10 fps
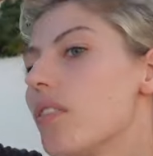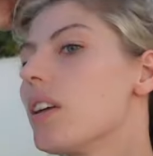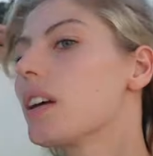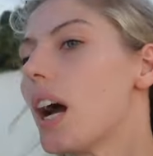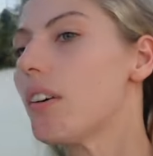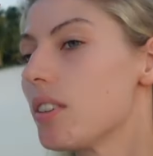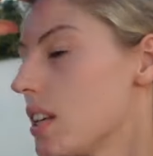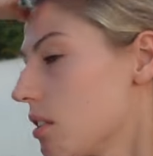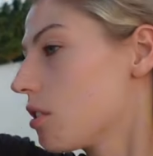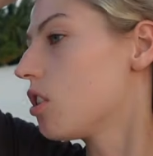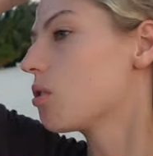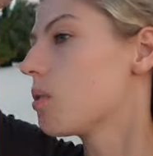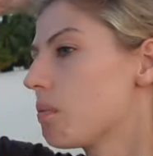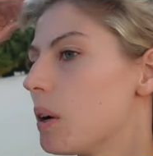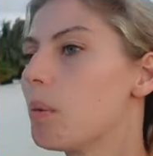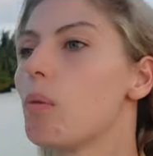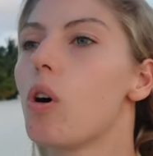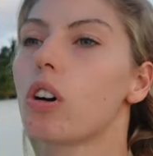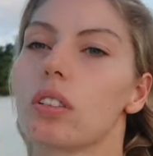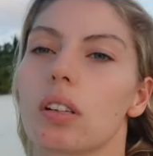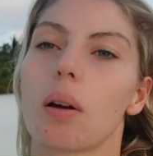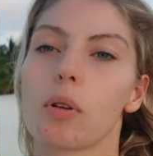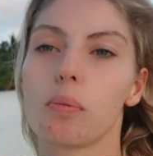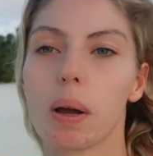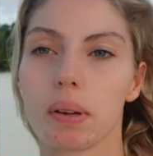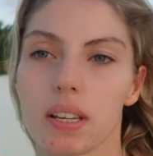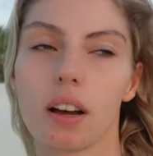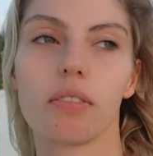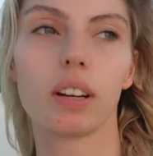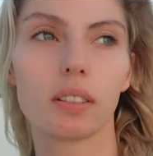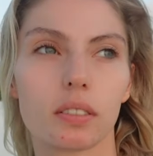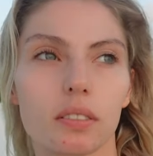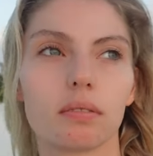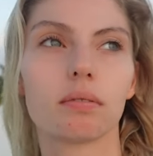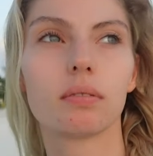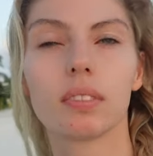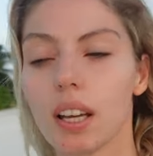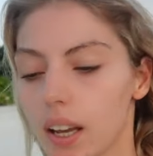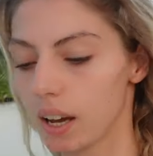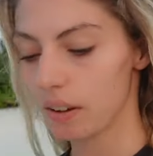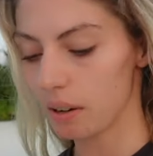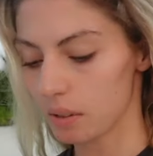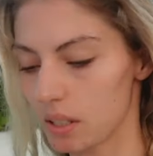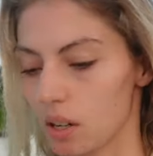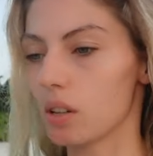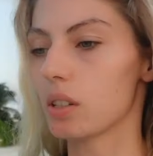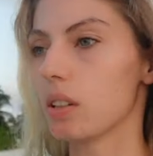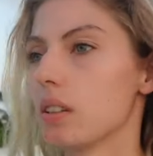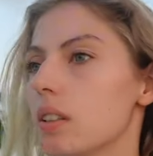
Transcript: feel like I have to take you along with me on my walk because I'm going by myself and I don't have anyone to talk to.